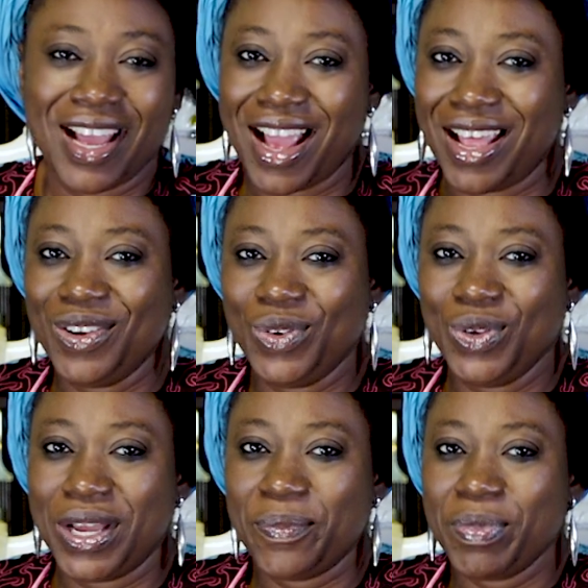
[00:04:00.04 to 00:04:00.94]

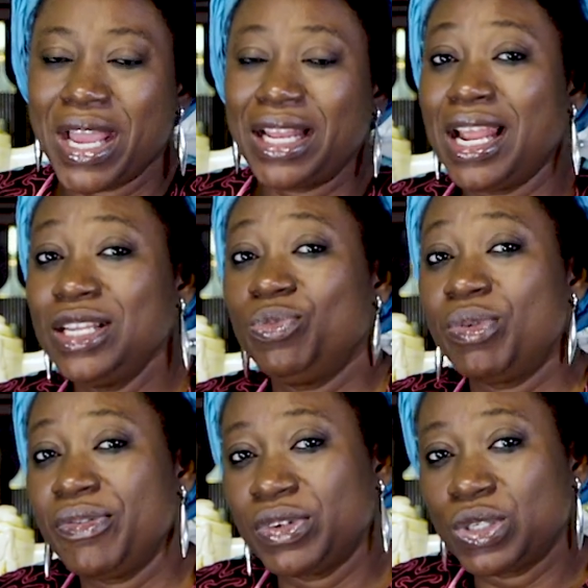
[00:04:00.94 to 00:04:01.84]
Hallelujah. I'd like to
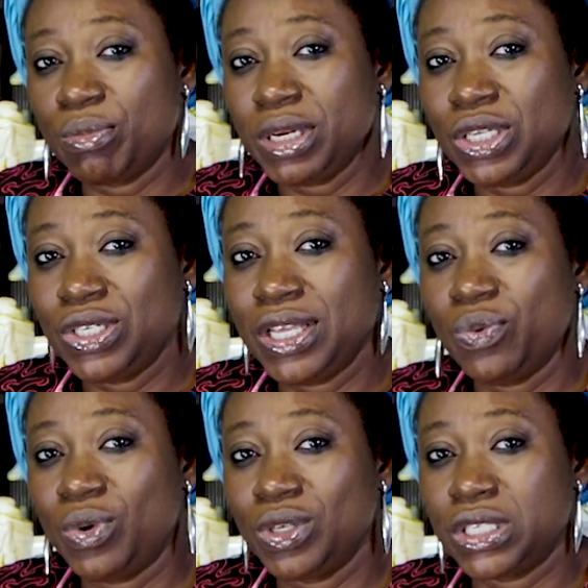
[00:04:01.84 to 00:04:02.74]
pray for somebody today who
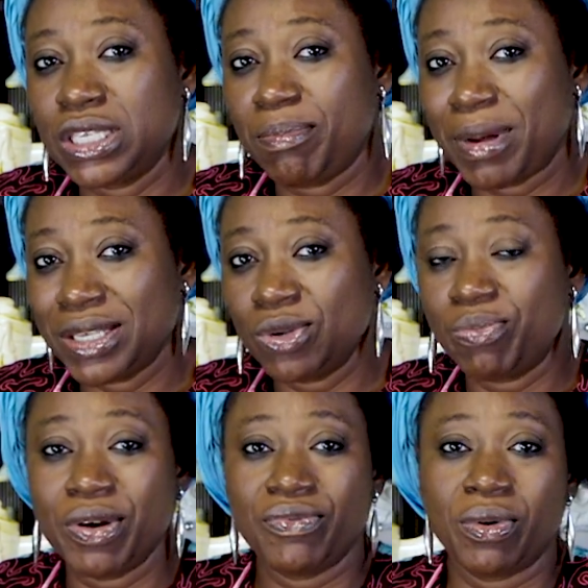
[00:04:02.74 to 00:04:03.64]
wants to say, Pastor,
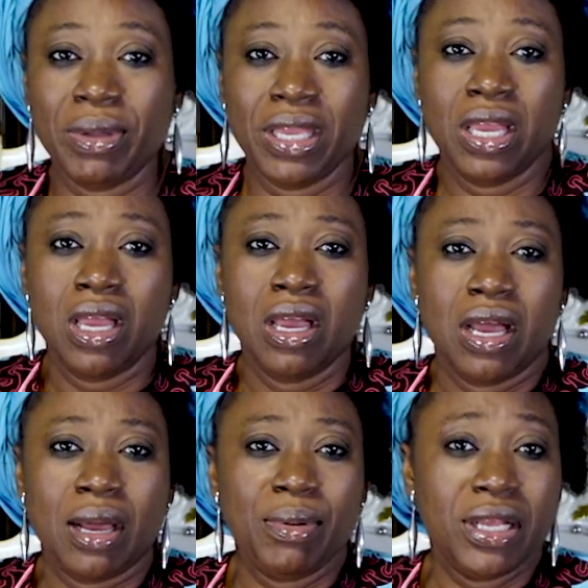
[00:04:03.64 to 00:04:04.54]
pray for me.
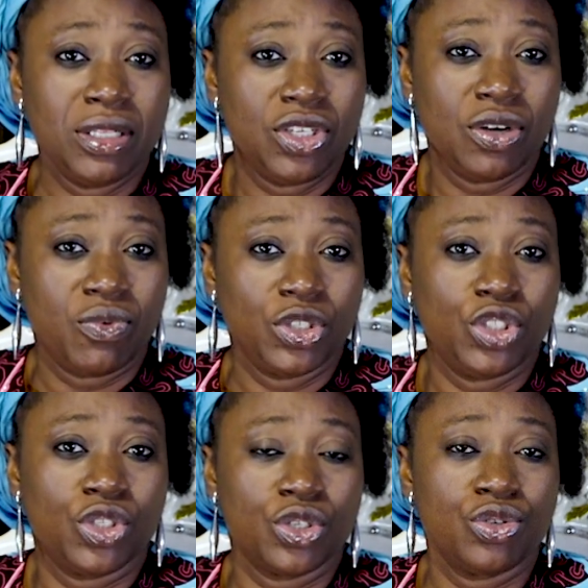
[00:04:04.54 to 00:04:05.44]
I'm guilty of what
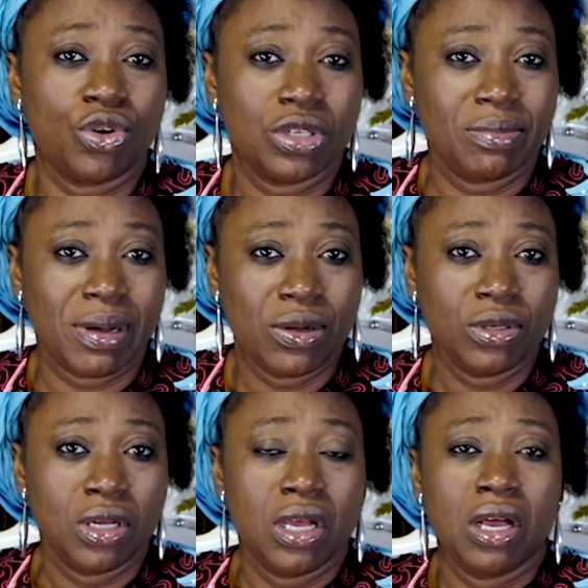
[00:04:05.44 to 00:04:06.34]
you just talked about.
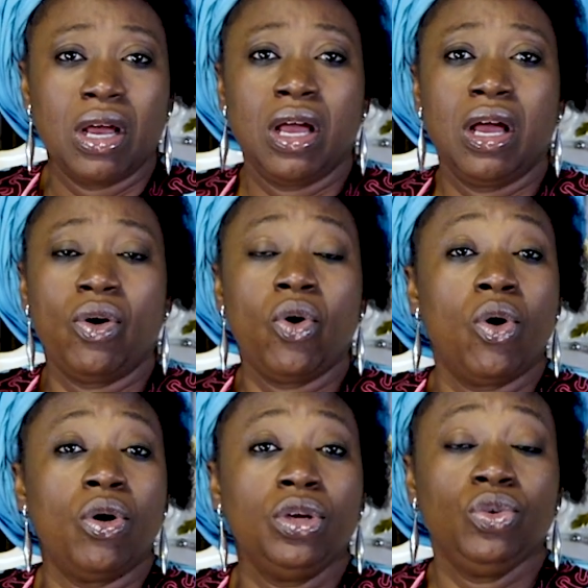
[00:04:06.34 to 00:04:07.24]

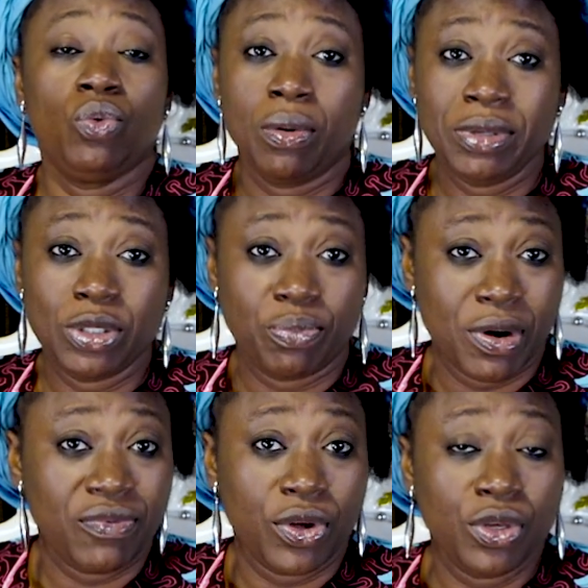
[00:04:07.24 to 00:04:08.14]
Or you want me to
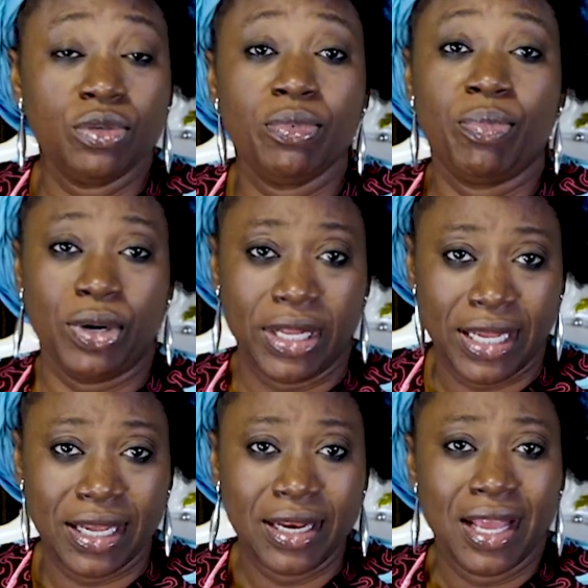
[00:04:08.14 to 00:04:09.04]
pray for you to be born
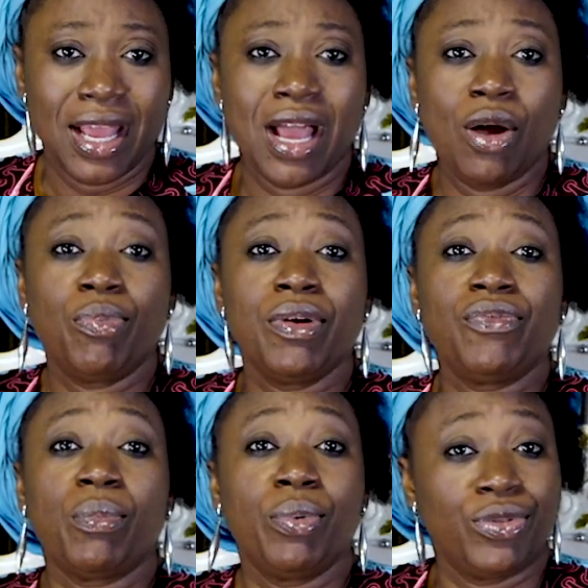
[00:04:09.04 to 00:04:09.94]
again. I'll pray
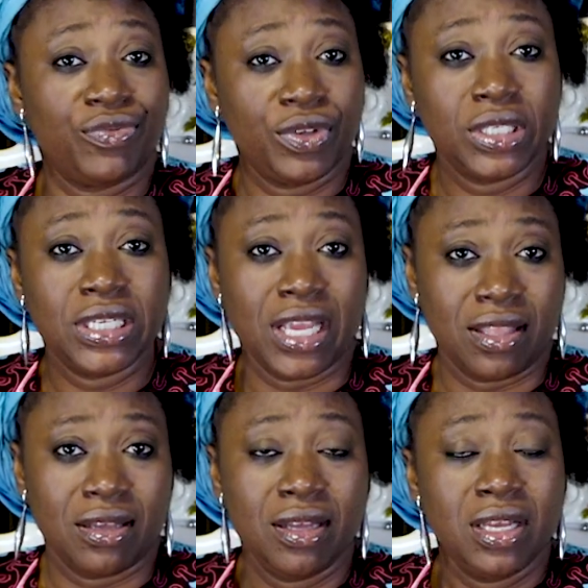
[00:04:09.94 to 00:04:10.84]
for both of you
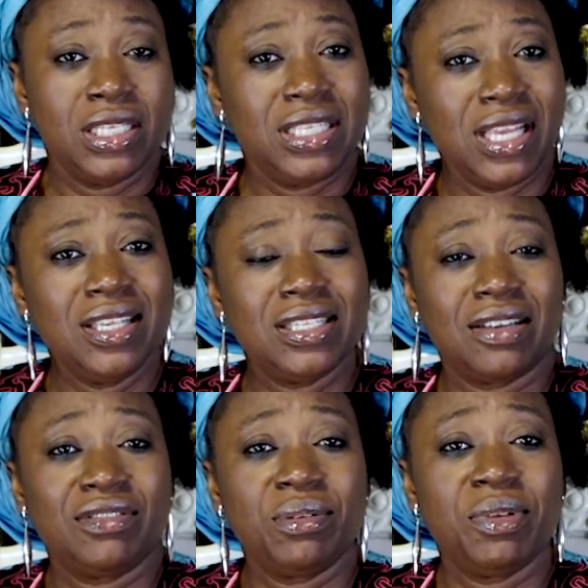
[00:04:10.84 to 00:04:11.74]
together. Say this
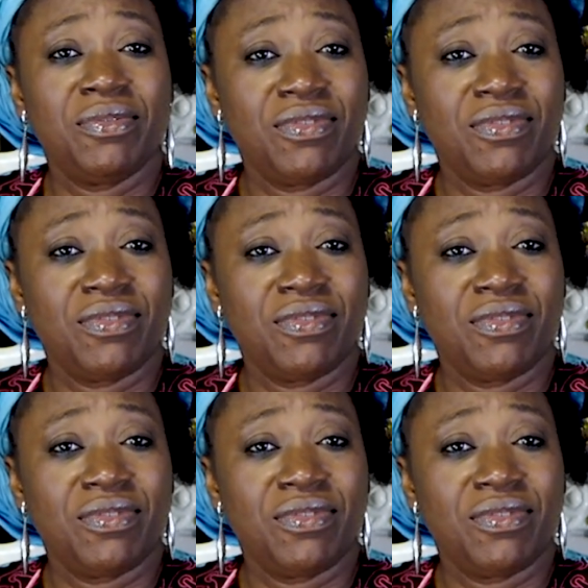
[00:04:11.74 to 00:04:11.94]
after me.